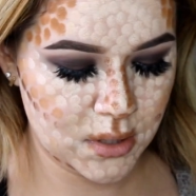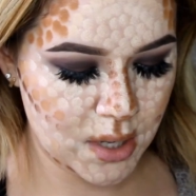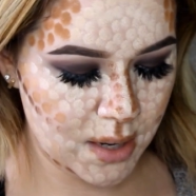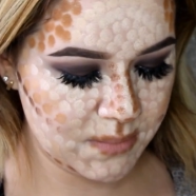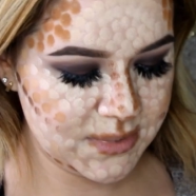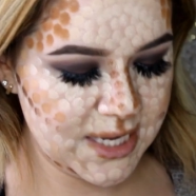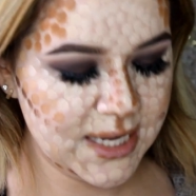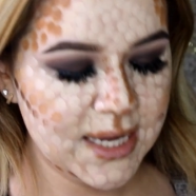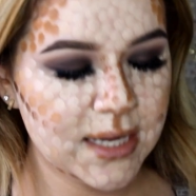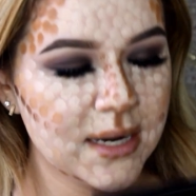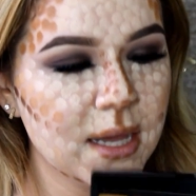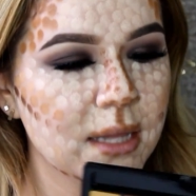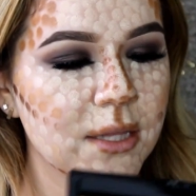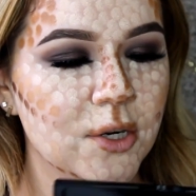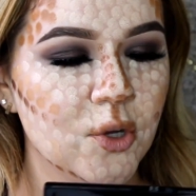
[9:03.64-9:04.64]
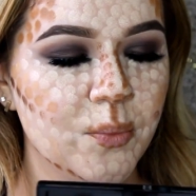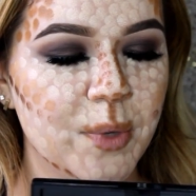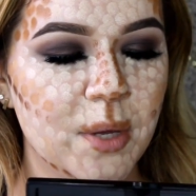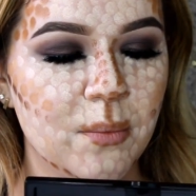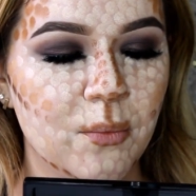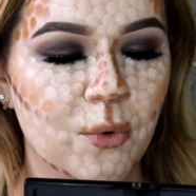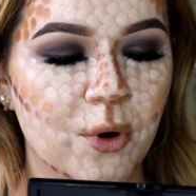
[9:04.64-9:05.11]
I'm taking a little
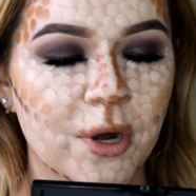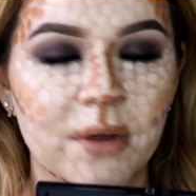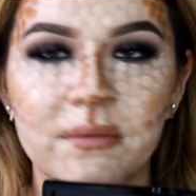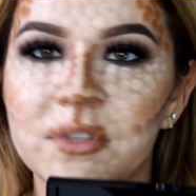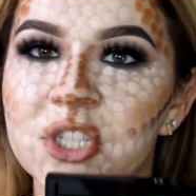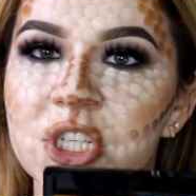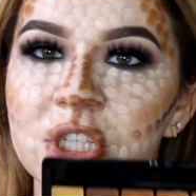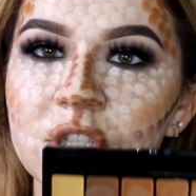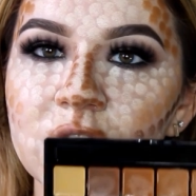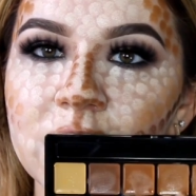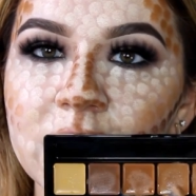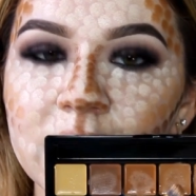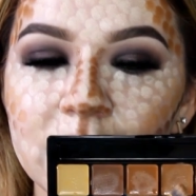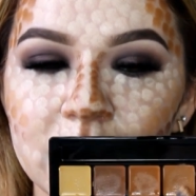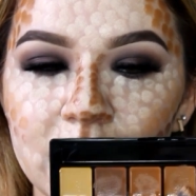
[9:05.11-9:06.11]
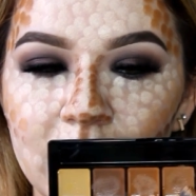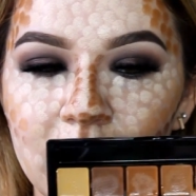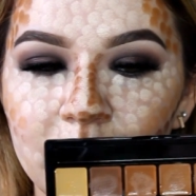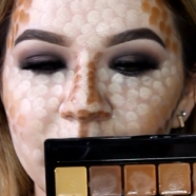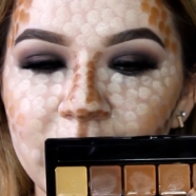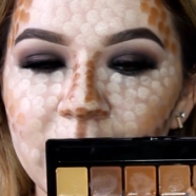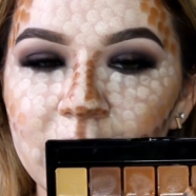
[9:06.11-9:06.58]
bit more of ginger
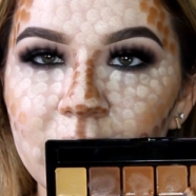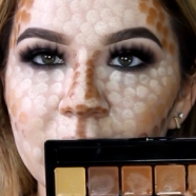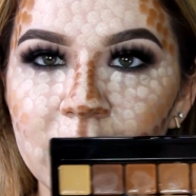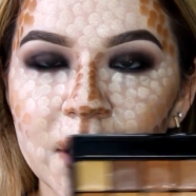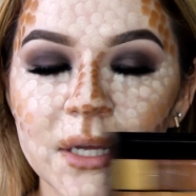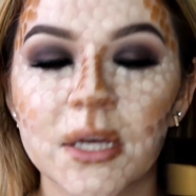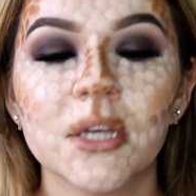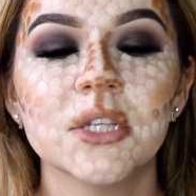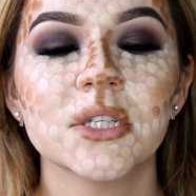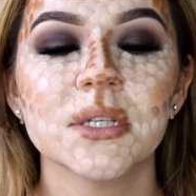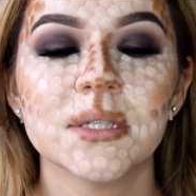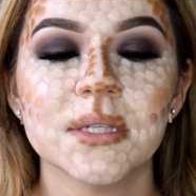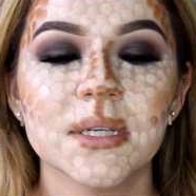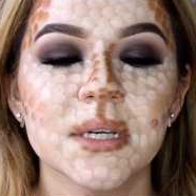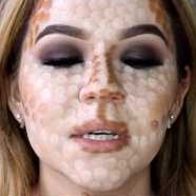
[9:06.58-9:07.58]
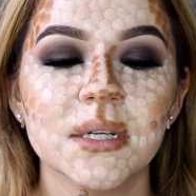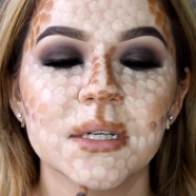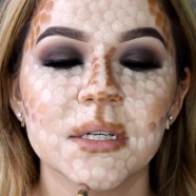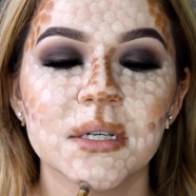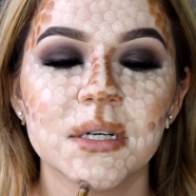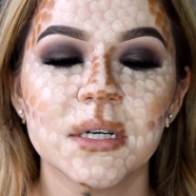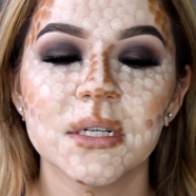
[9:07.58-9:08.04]
up here just to kind
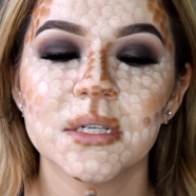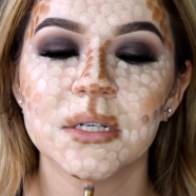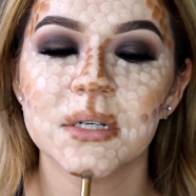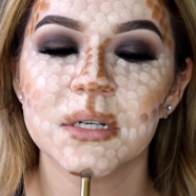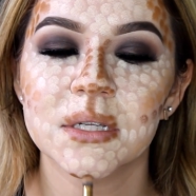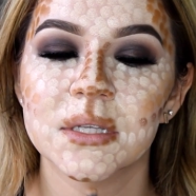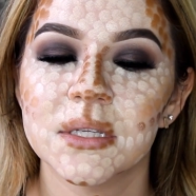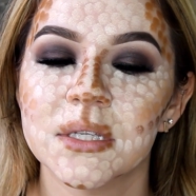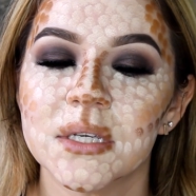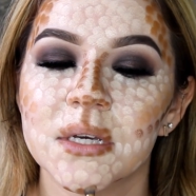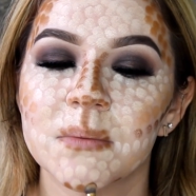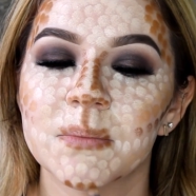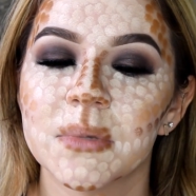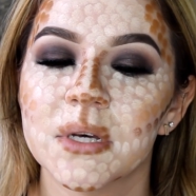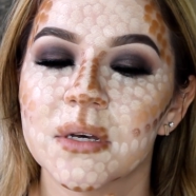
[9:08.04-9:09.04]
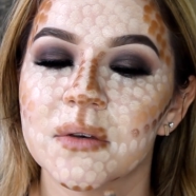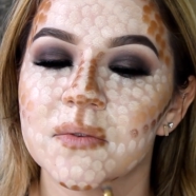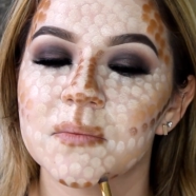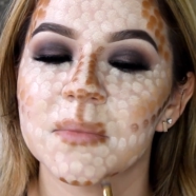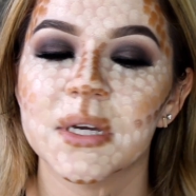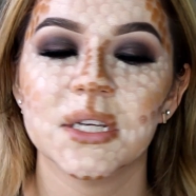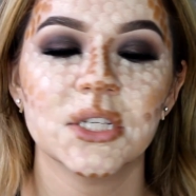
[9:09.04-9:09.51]
of contour the tip
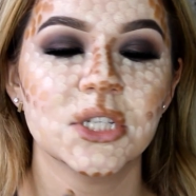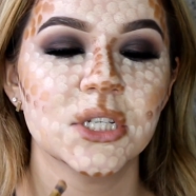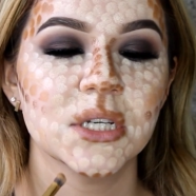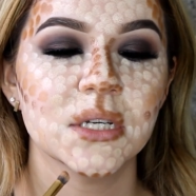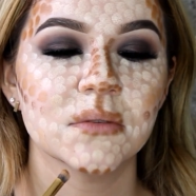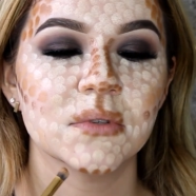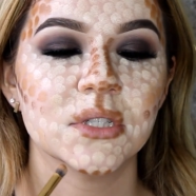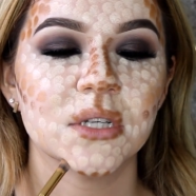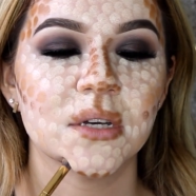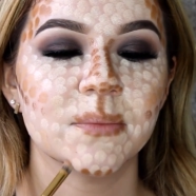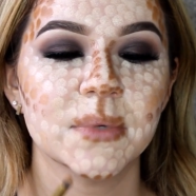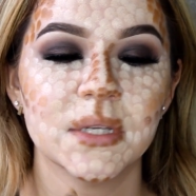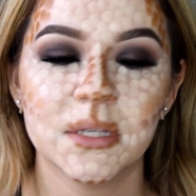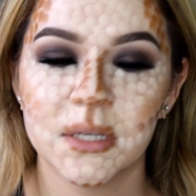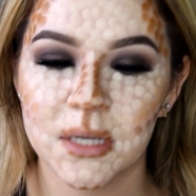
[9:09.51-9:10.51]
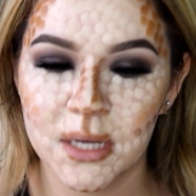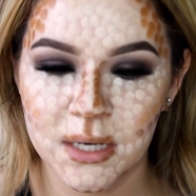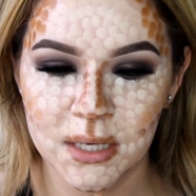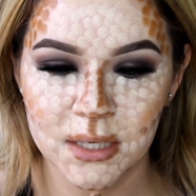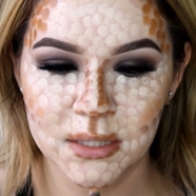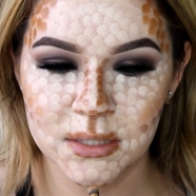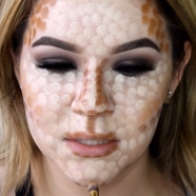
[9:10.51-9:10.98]
of my chin, which I've been
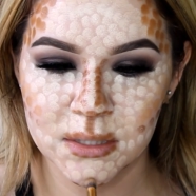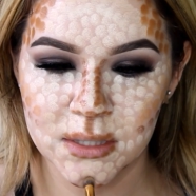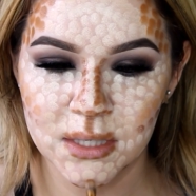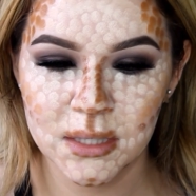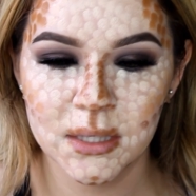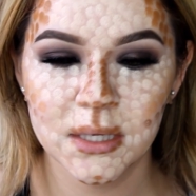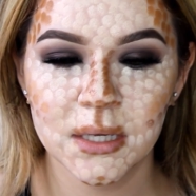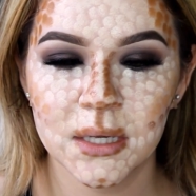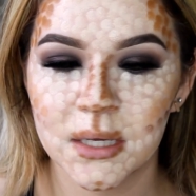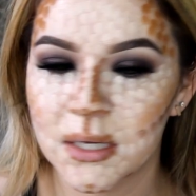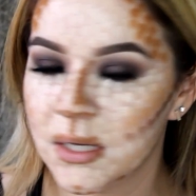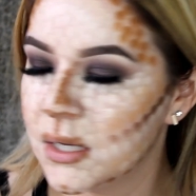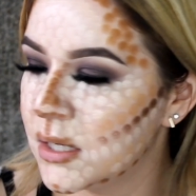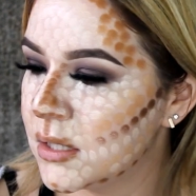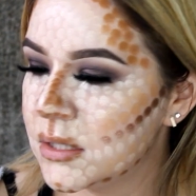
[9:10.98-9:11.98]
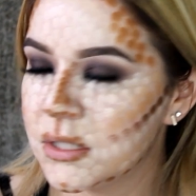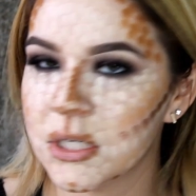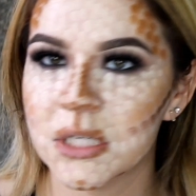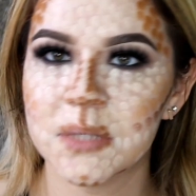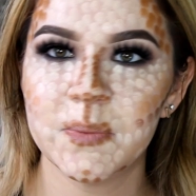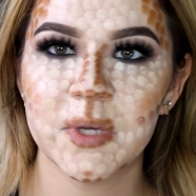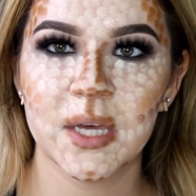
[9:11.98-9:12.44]
getting into lately,
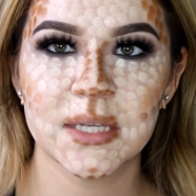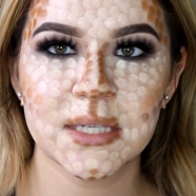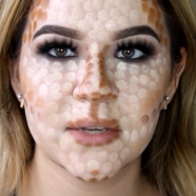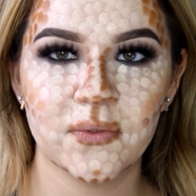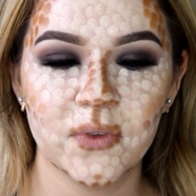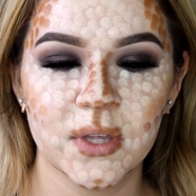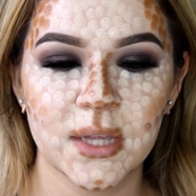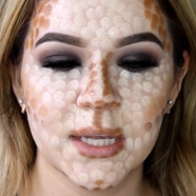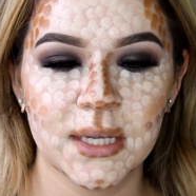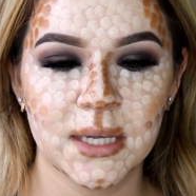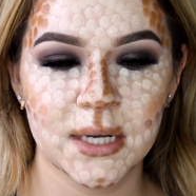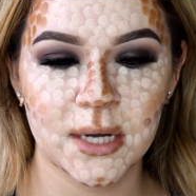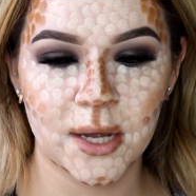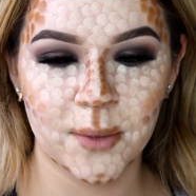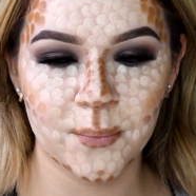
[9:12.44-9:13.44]
just because I feel like it